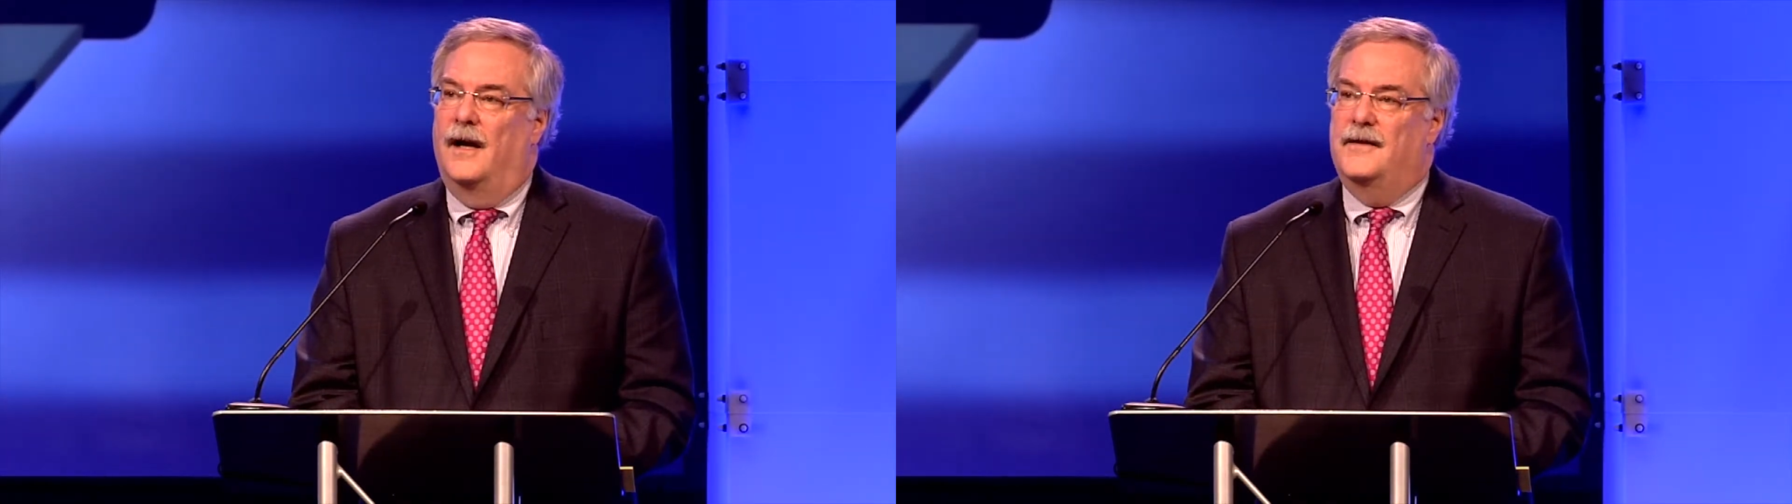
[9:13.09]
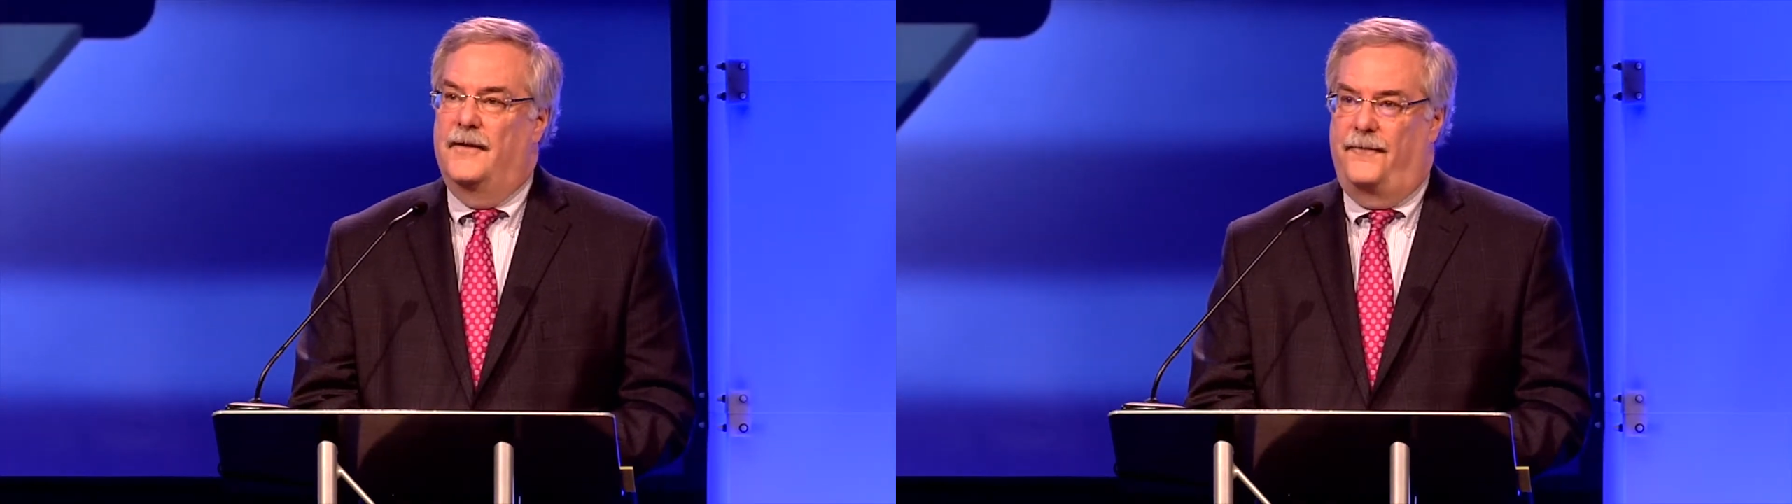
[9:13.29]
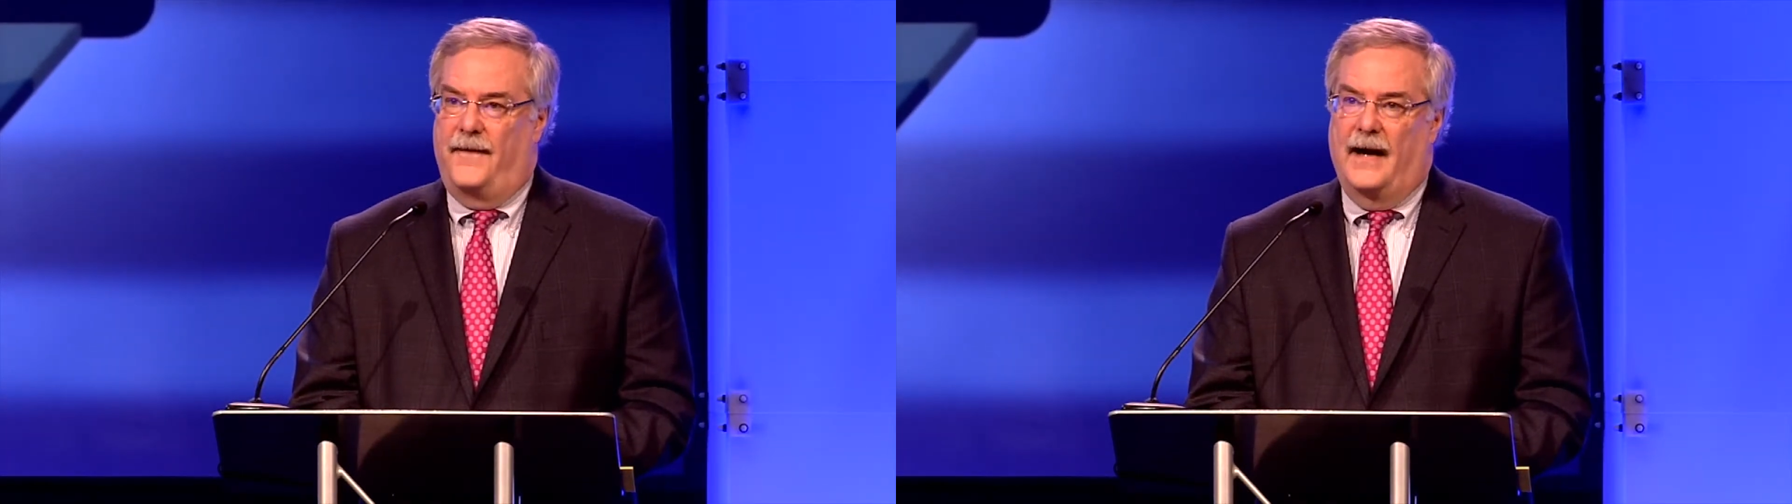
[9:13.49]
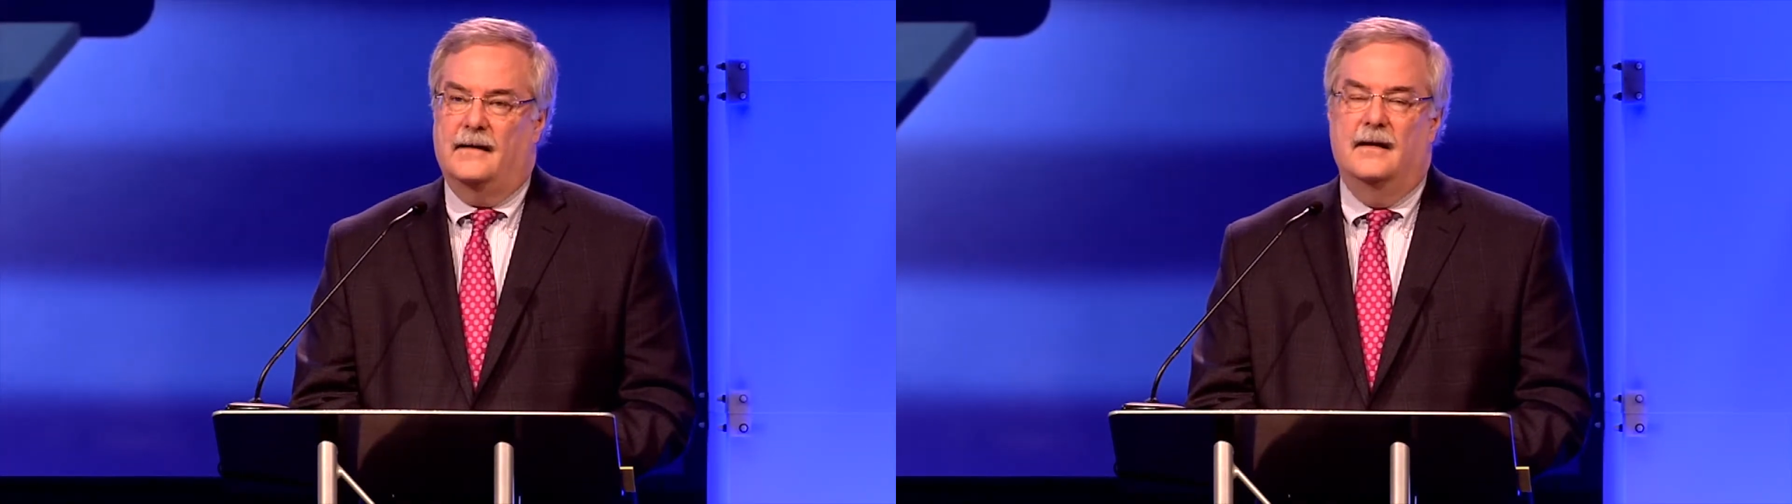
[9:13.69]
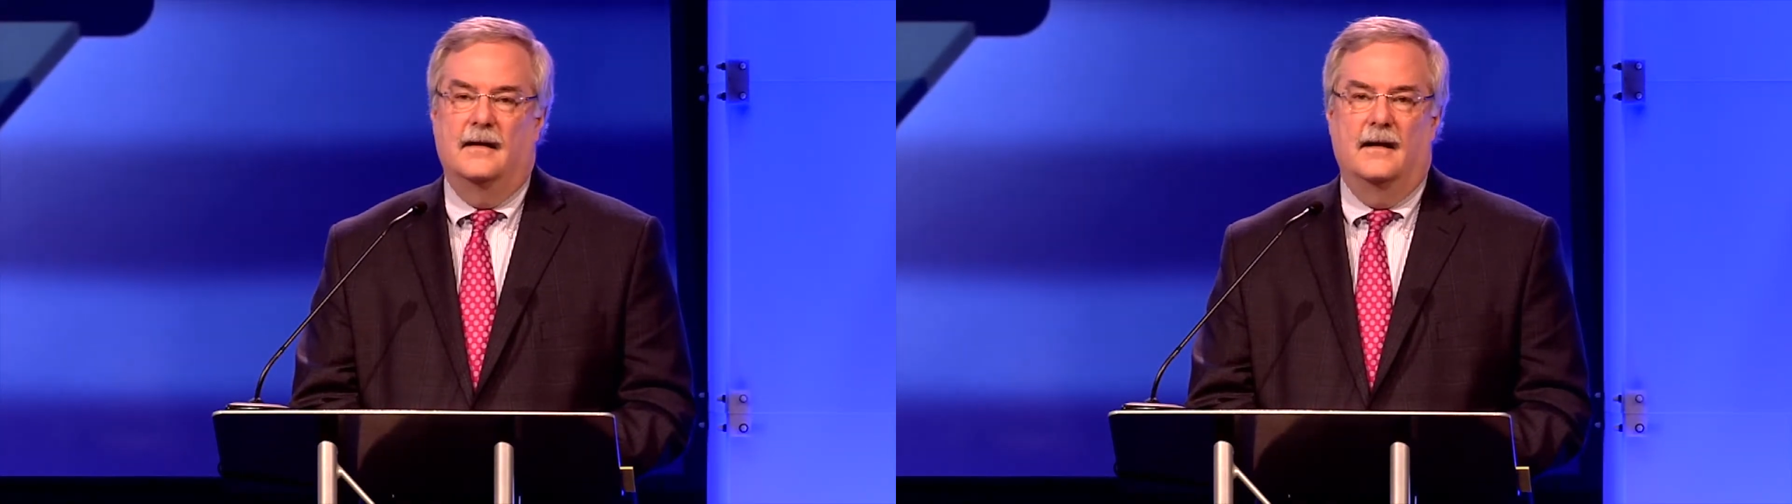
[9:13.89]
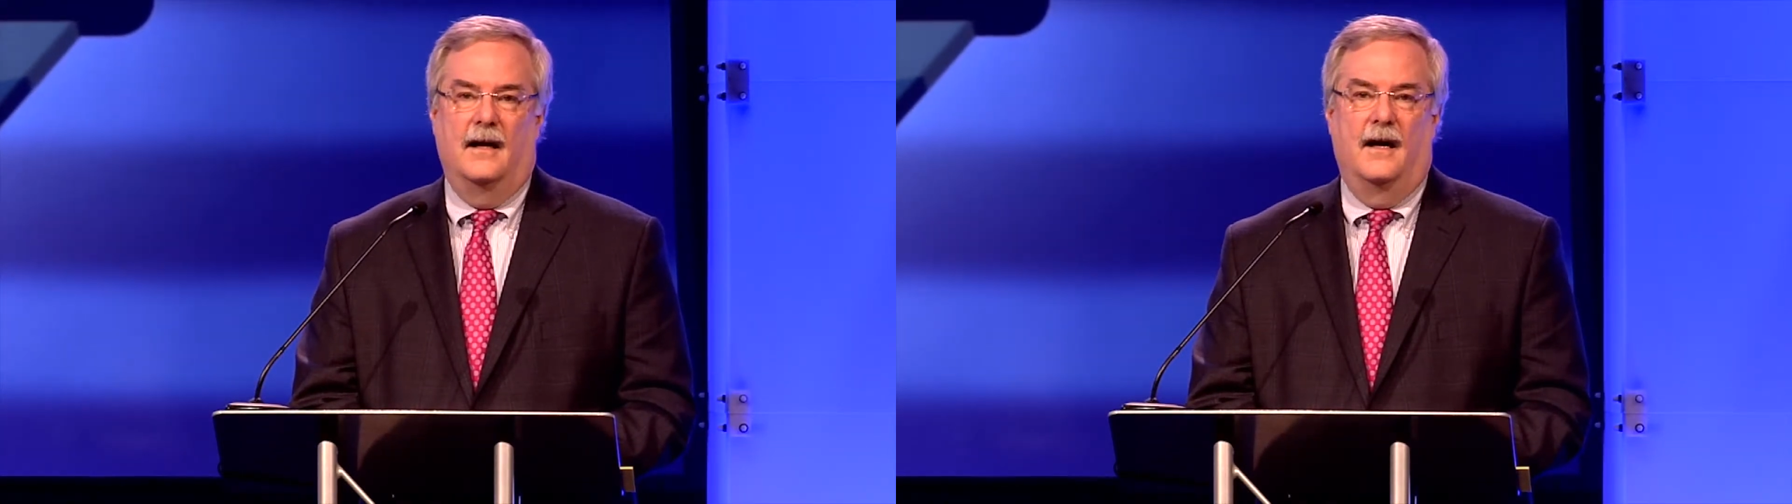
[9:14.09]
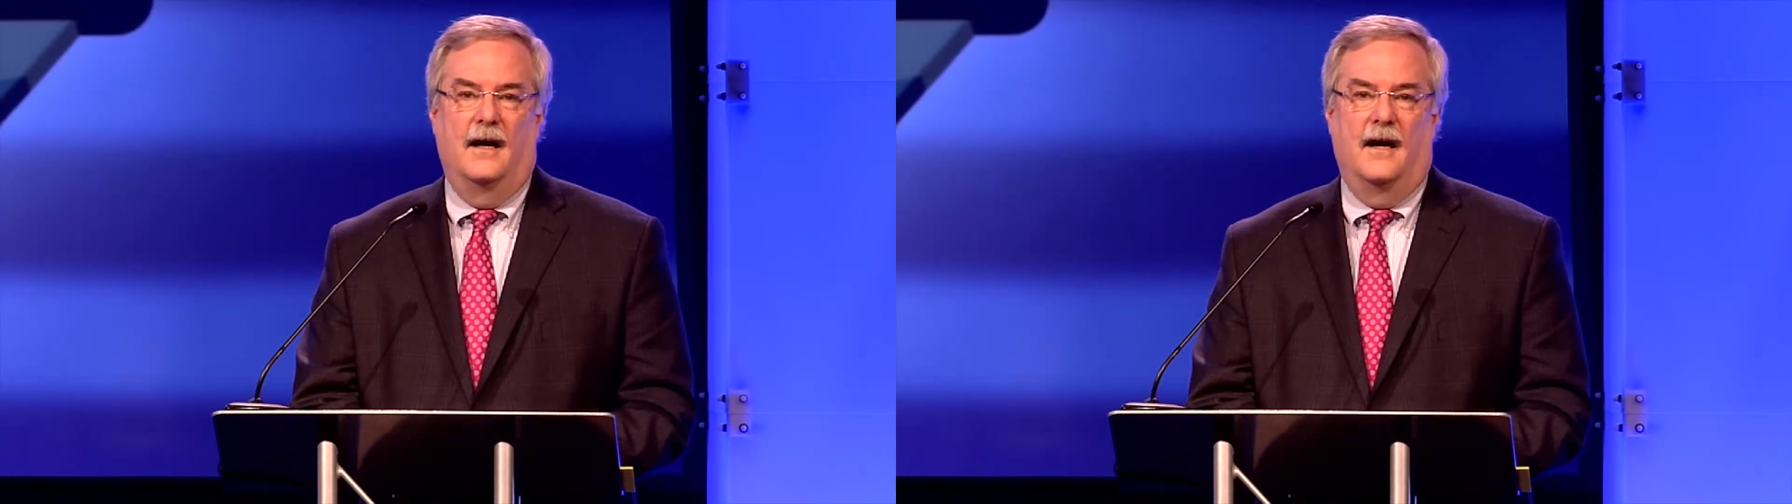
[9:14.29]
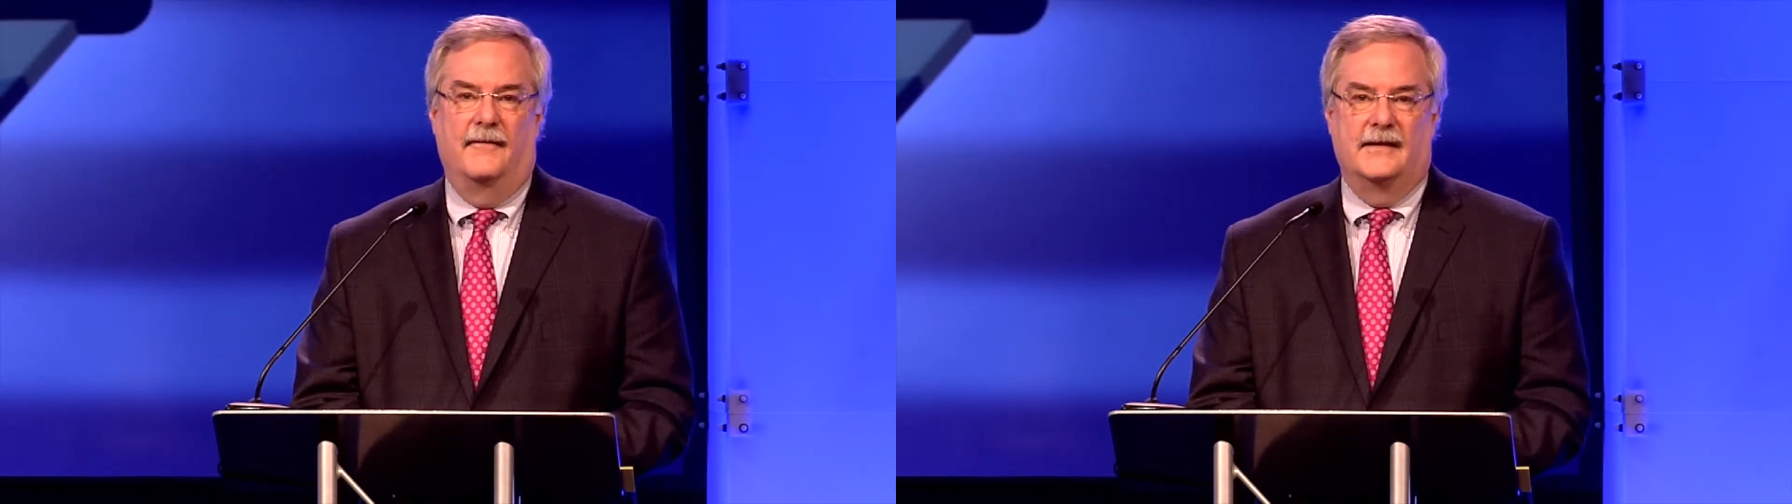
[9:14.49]
the effect
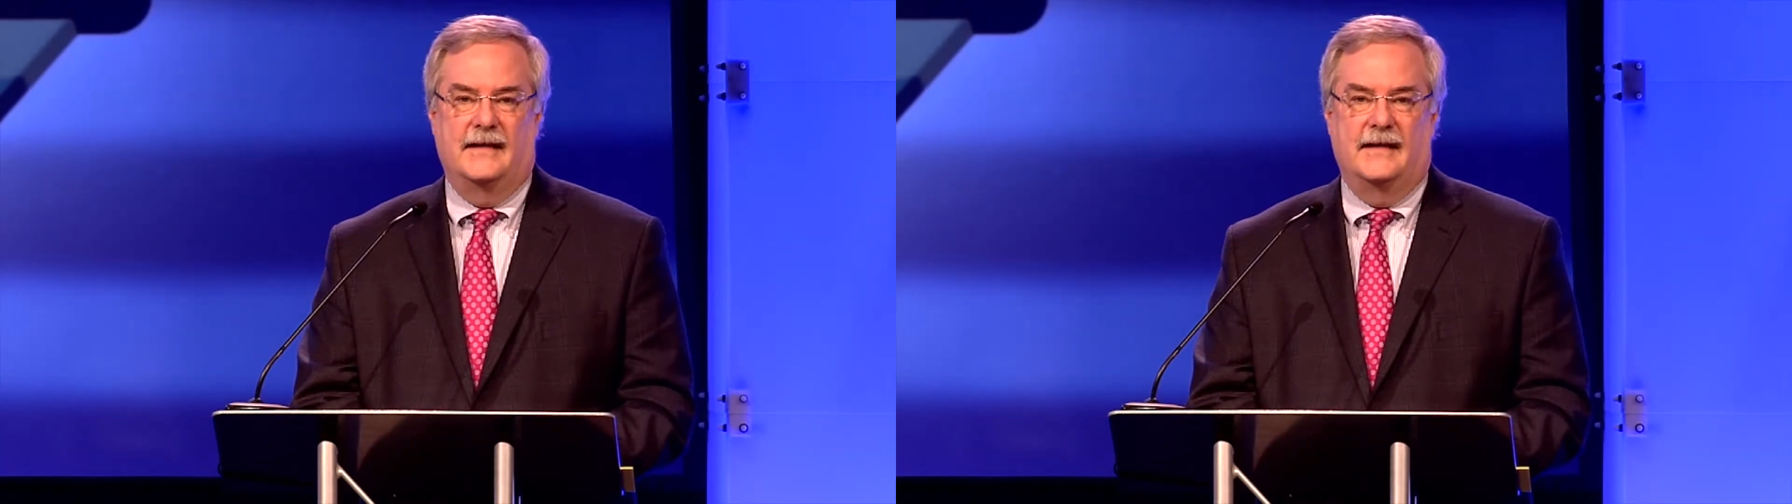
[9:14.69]
of a